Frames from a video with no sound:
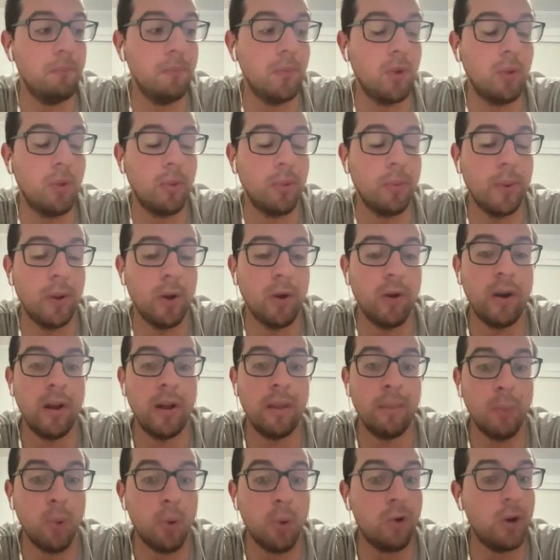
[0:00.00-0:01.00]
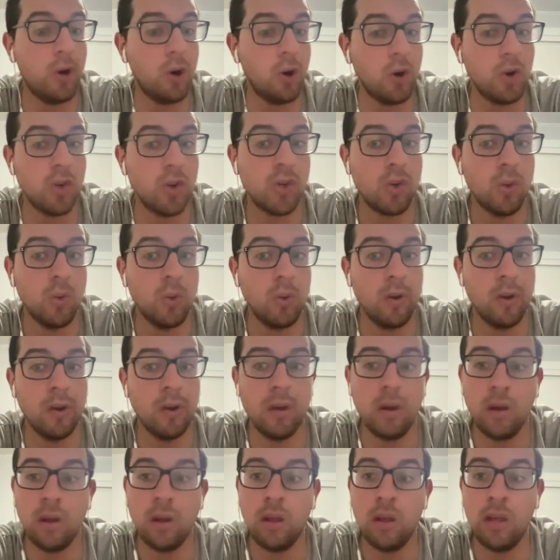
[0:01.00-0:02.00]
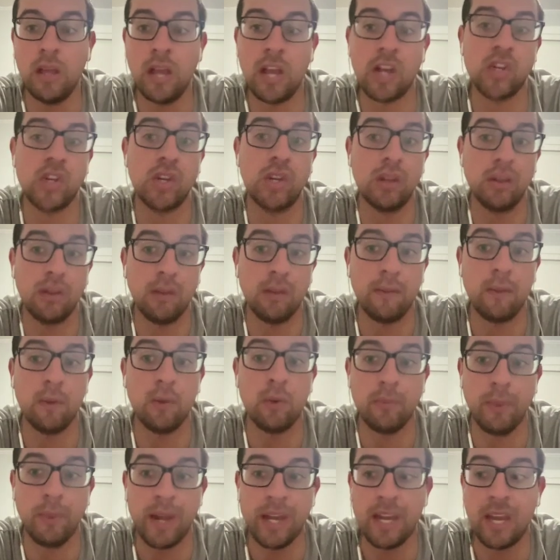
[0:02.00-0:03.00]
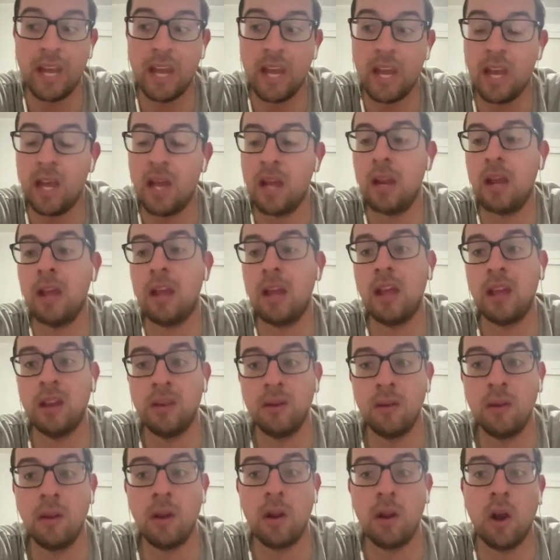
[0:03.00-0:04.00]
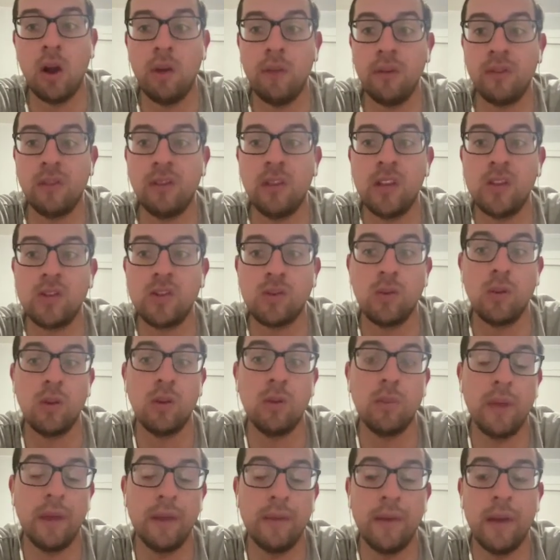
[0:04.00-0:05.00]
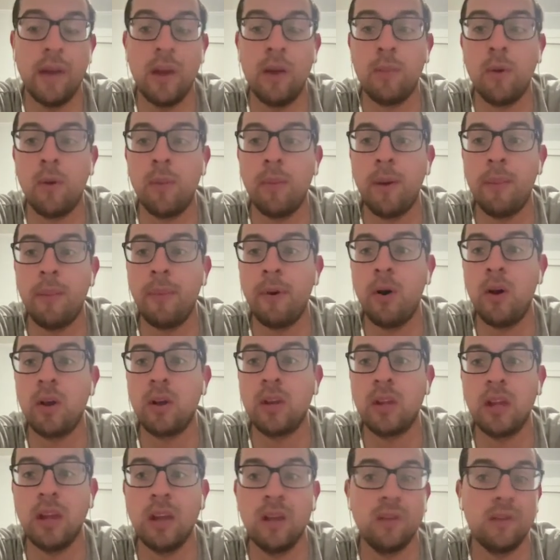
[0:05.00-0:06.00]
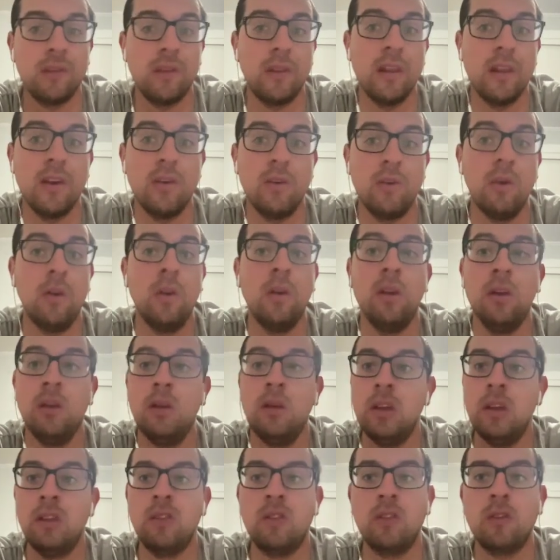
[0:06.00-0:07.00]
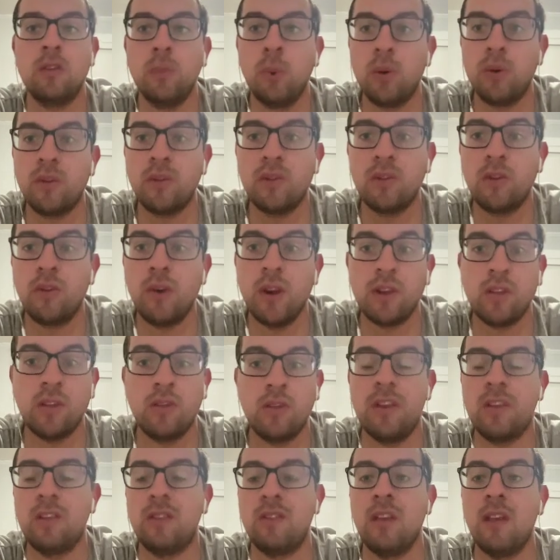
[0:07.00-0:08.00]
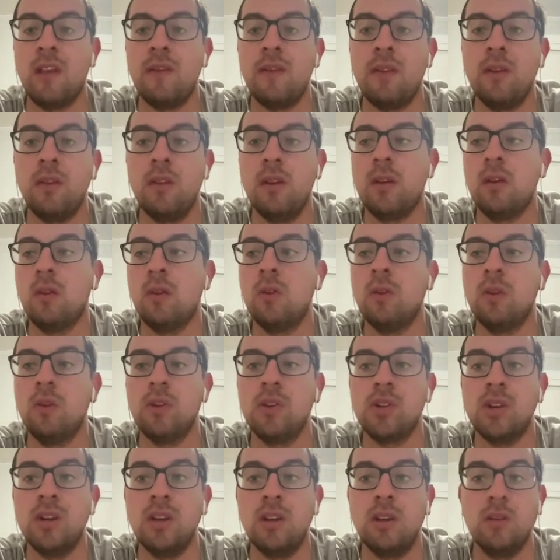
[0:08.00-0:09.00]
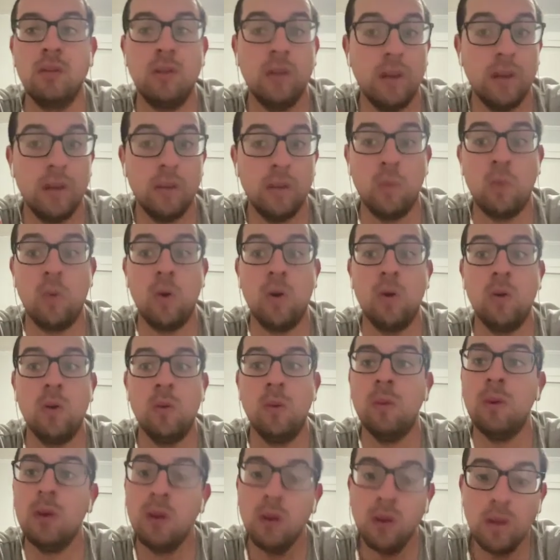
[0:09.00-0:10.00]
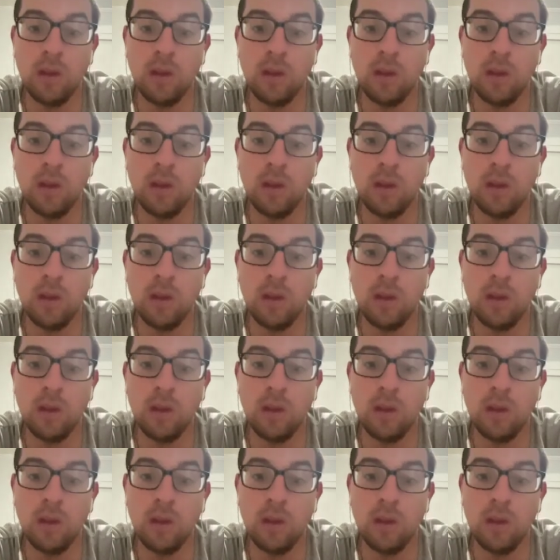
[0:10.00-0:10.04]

WPRI, Maury Hirsch Gordon. He actually interviewed my dad. I had a conversation with him. I've had him on my podcast, and now he's a sports director at Seven. Like, holy shit! Like, whoa.